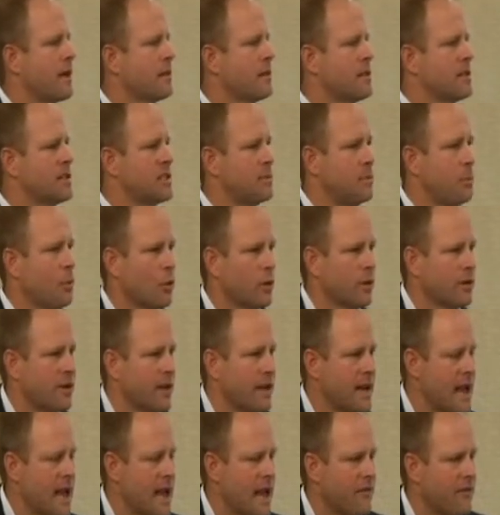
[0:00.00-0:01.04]
impact that
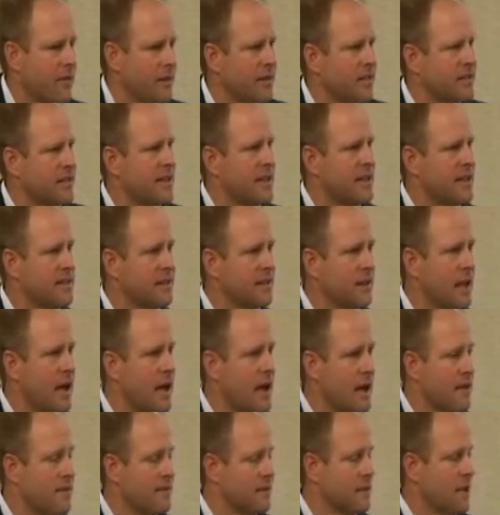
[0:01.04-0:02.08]
sport can have on these
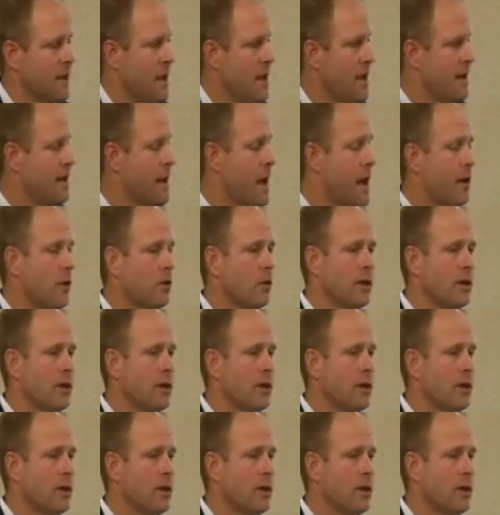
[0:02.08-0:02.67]
kids' lives,